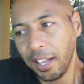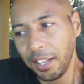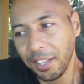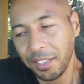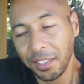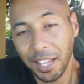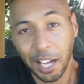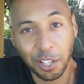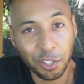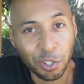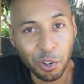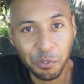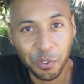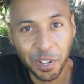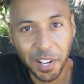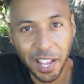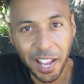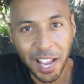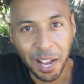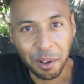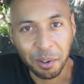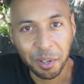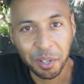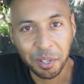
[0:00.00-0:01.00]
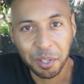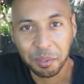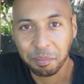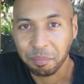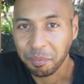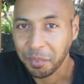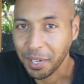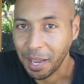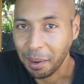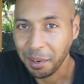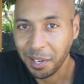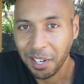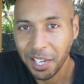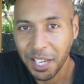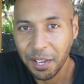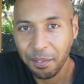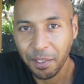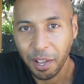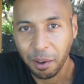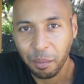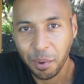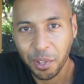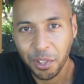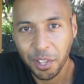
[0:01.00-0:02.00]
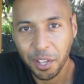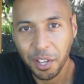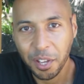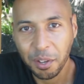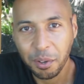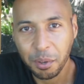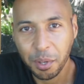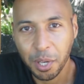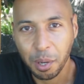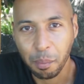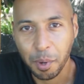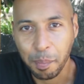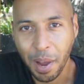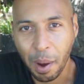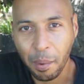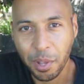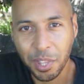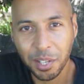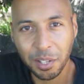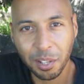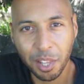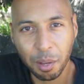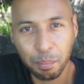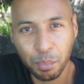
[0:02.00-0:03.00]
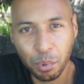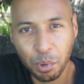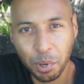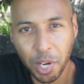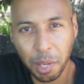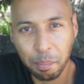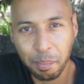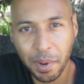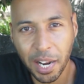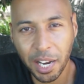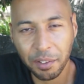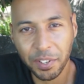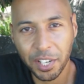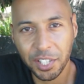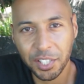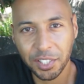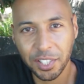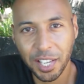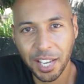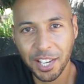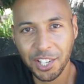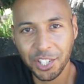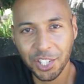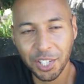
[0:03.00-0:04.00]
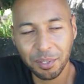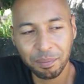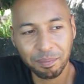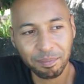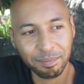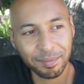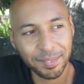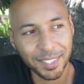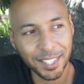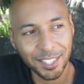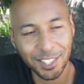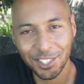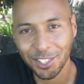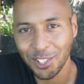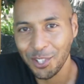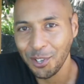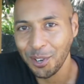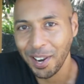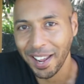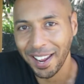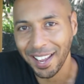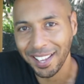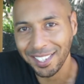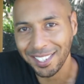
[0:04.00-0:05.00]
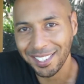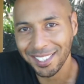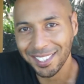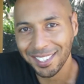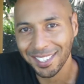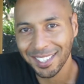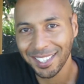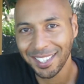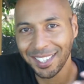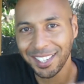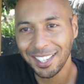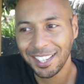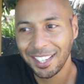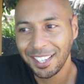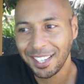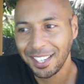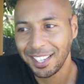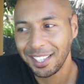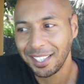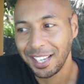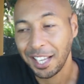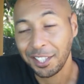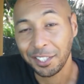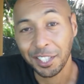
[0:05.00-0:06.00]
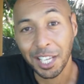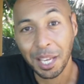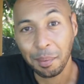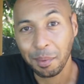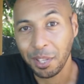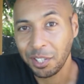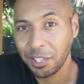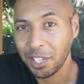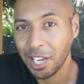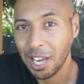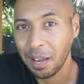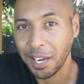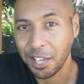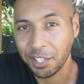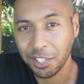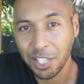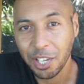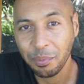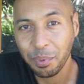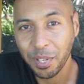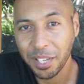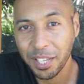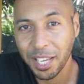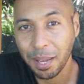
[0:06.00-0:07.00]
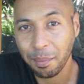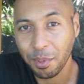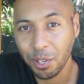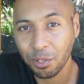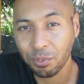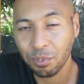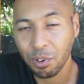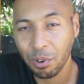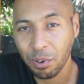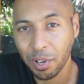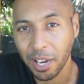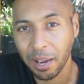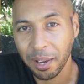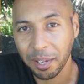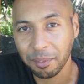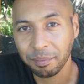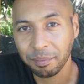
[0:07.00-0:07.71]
That's all for now. I'm going to leave that with you. I'll be back with another morning manifestation as soon as. Let's keep this going. Let's see if we can keep this one going.